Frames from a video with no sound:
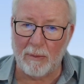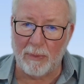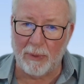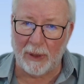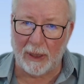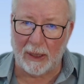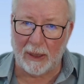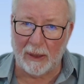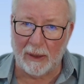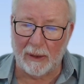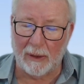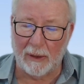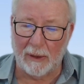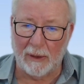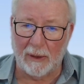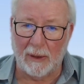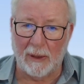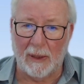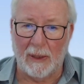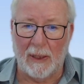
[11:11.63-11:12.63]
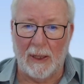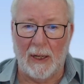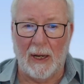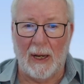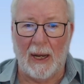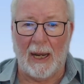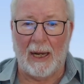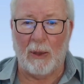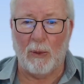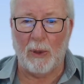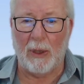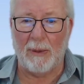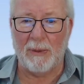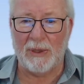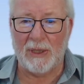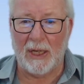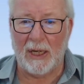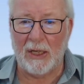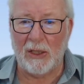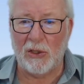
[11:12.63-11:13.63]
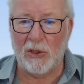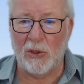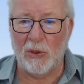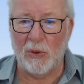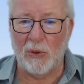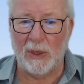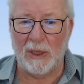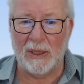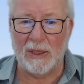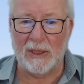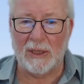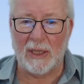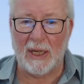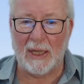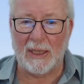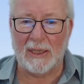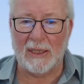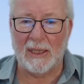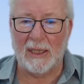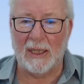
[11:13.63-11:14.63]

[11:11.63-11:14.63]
bring. And what I'm saying to you is that